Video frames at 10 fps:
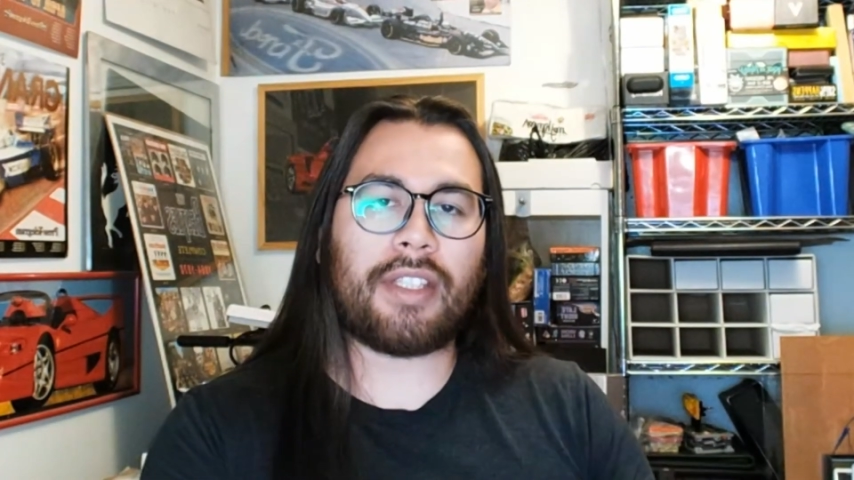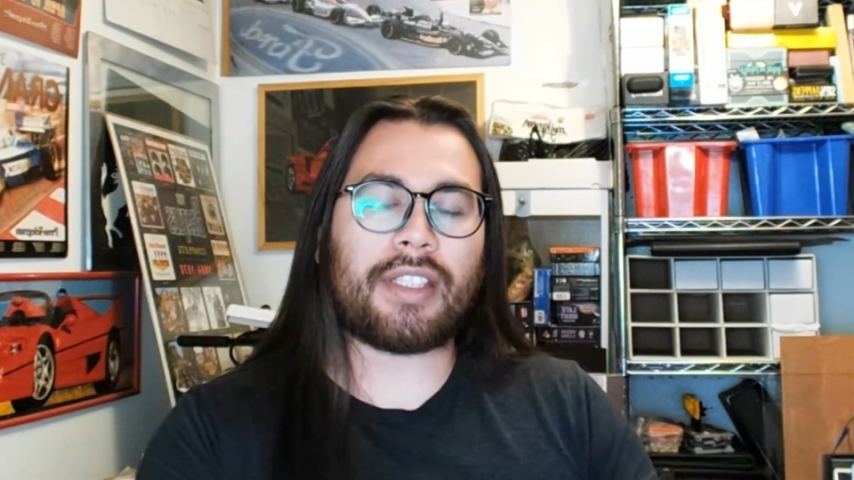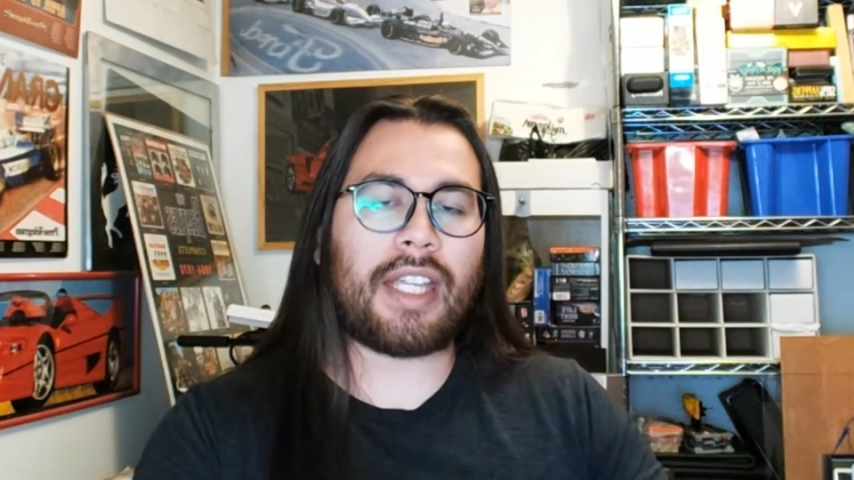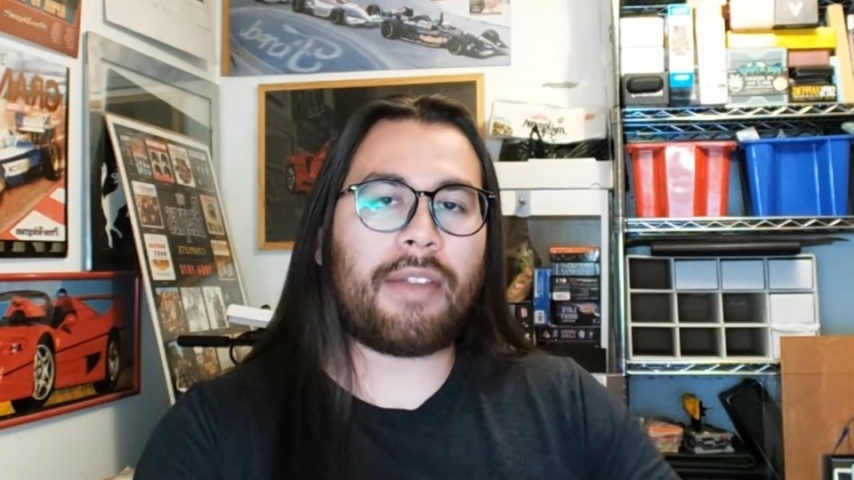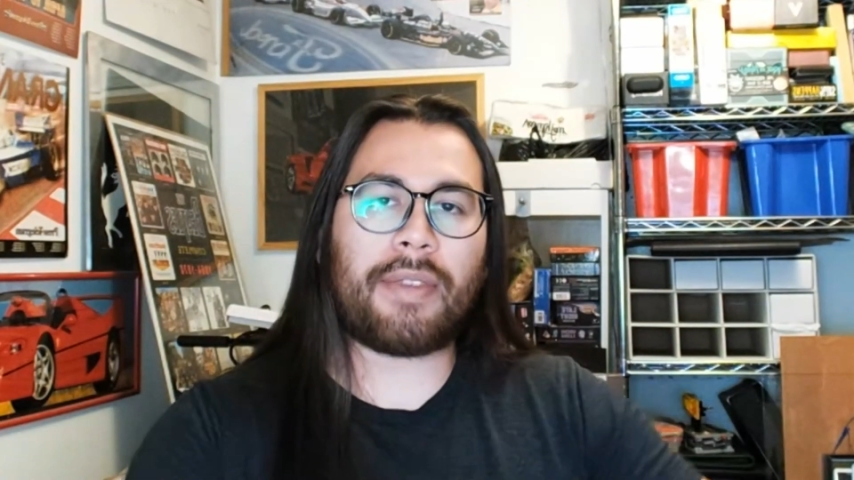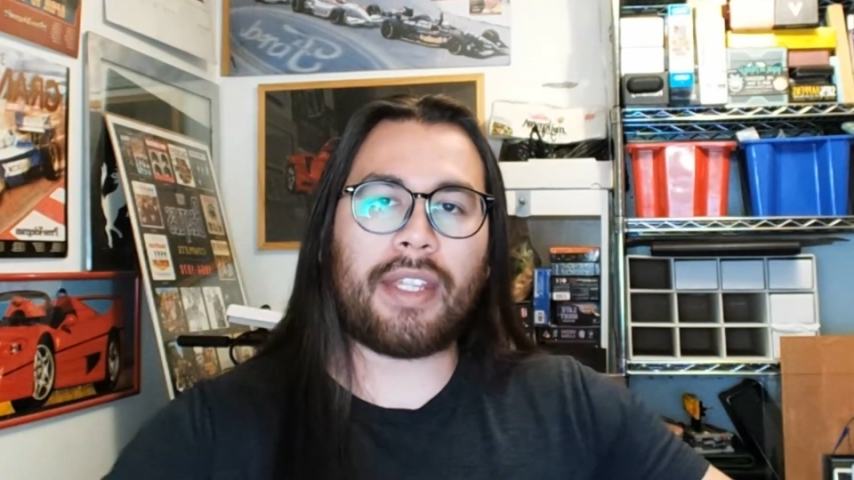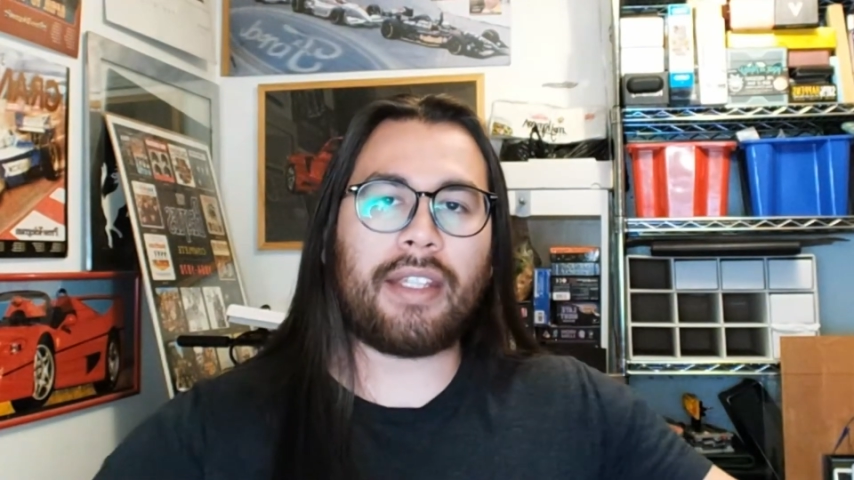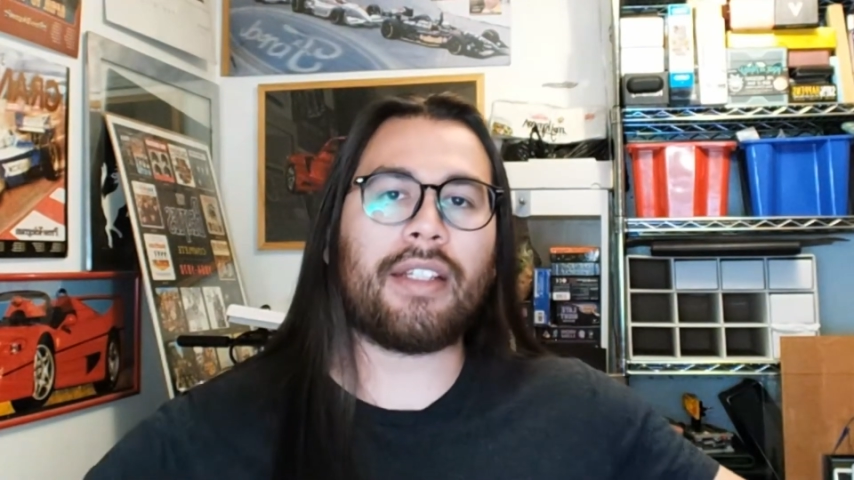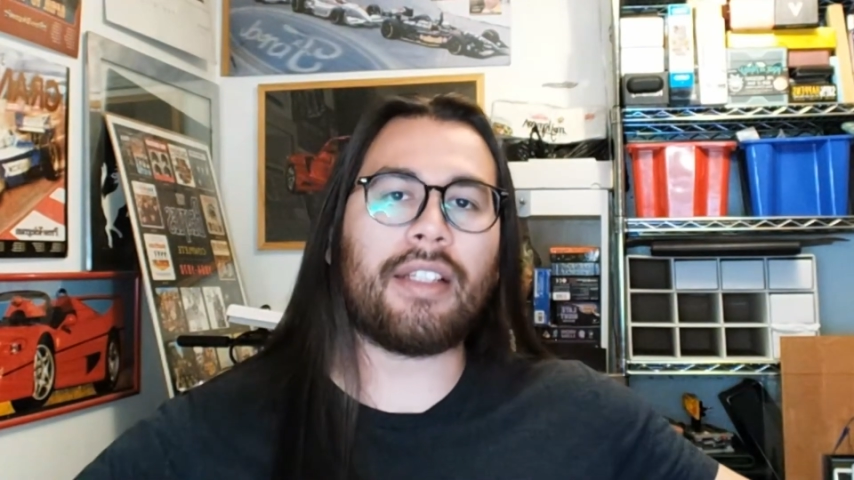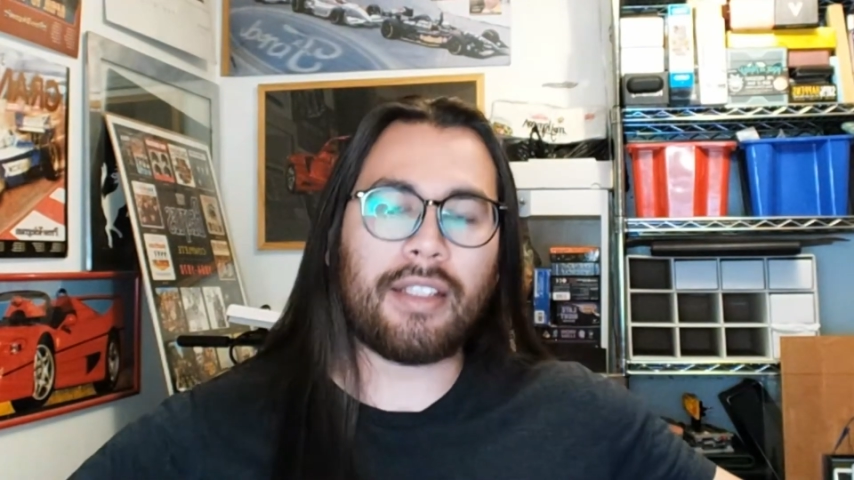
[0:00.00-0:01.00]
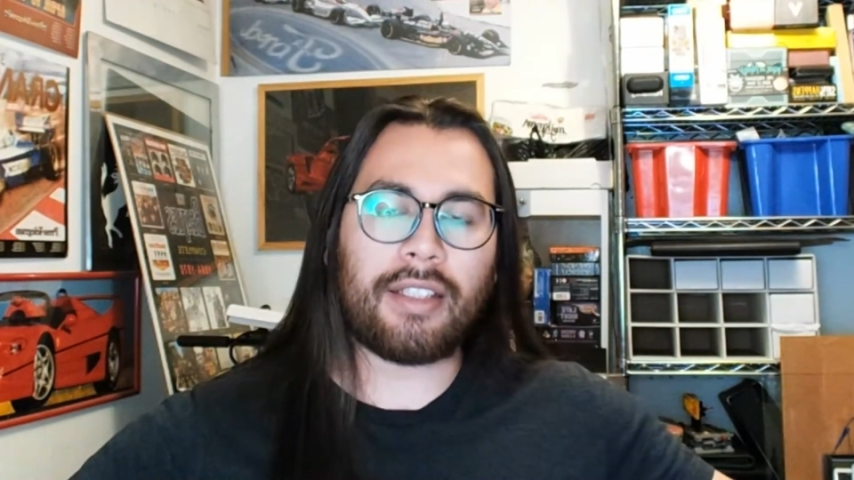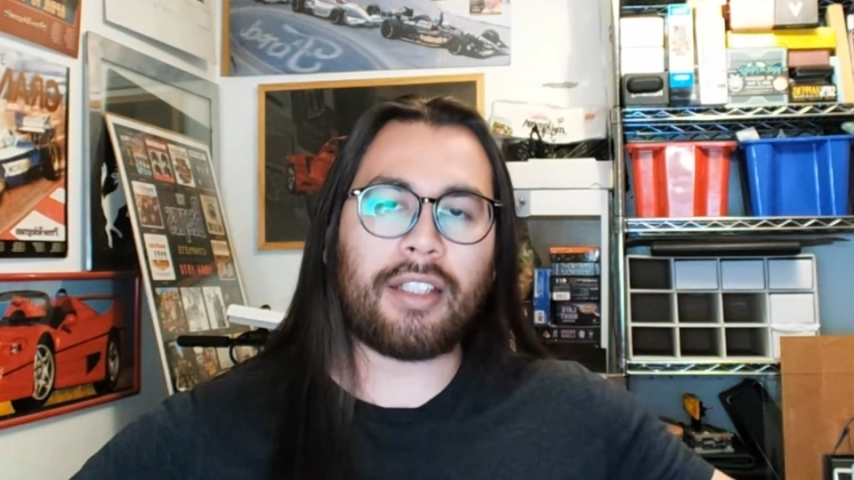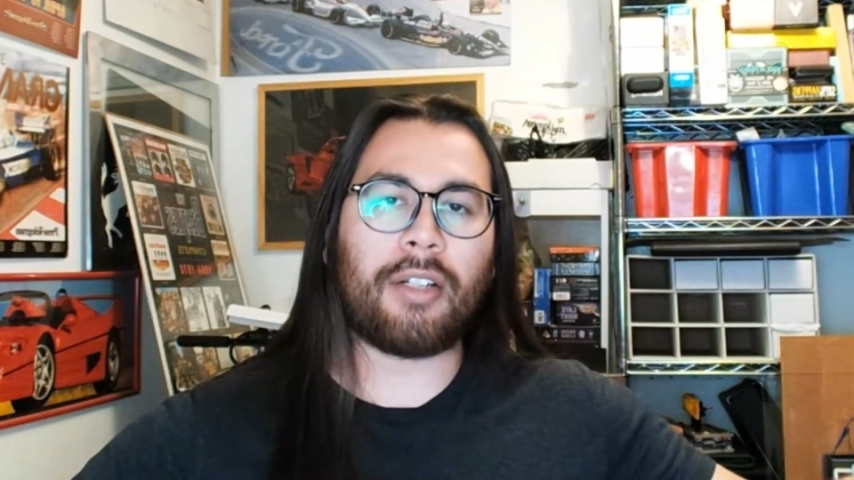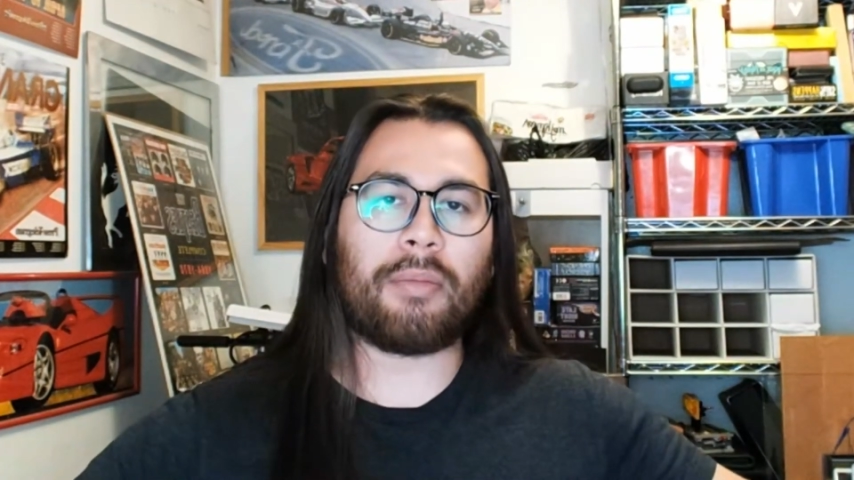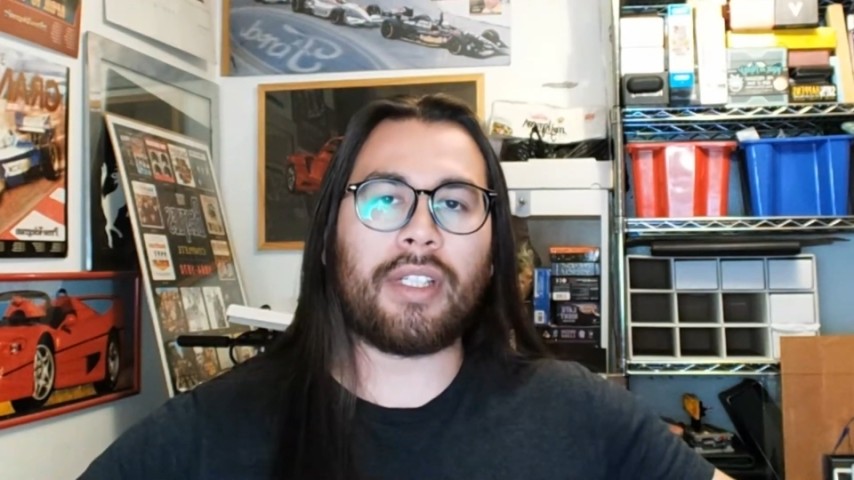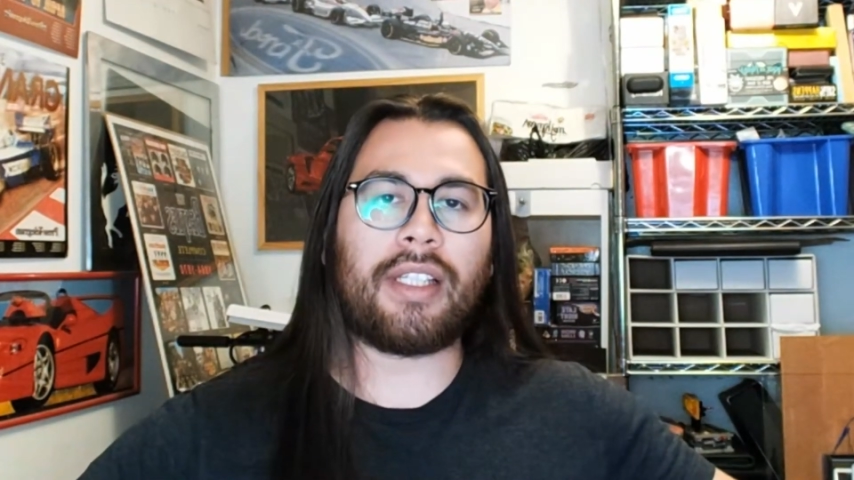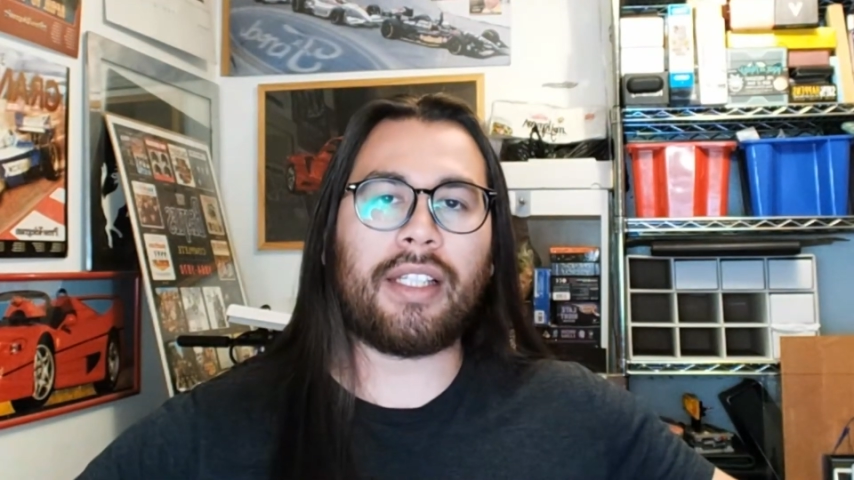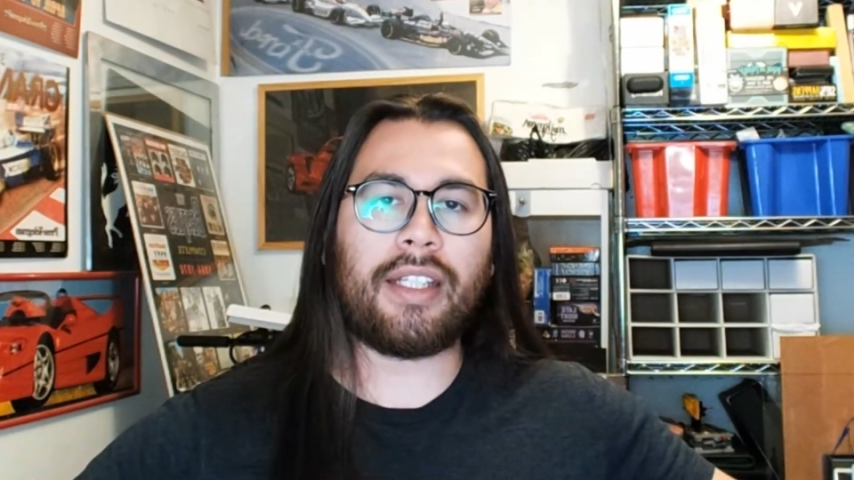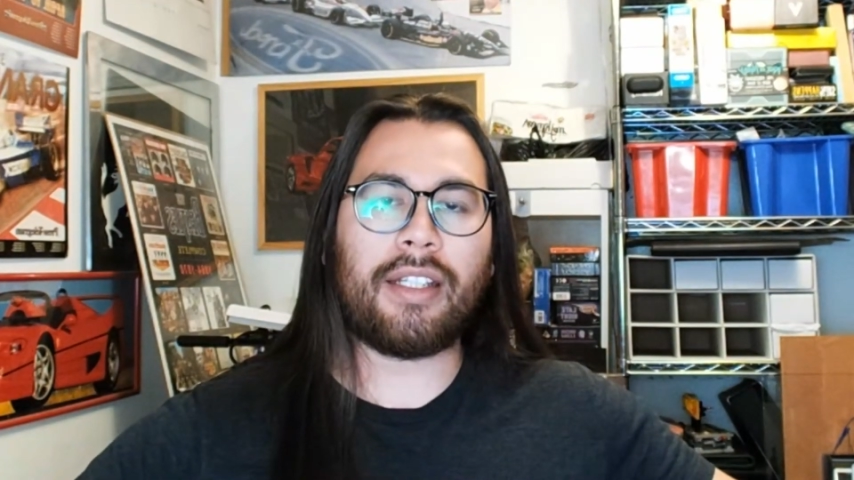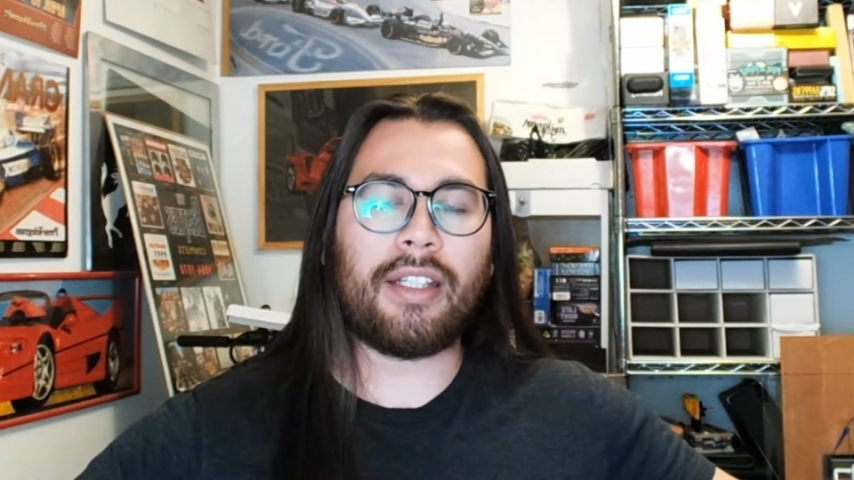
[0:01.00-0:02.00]
the same thing
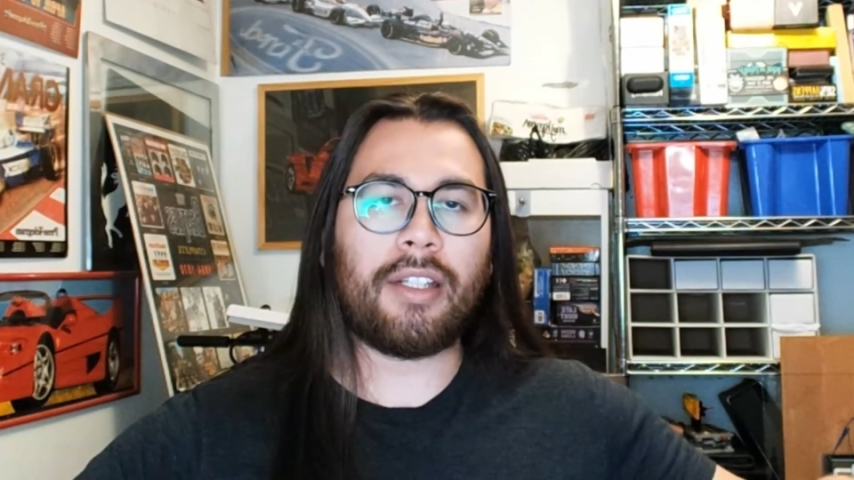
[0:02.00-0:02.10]
completely.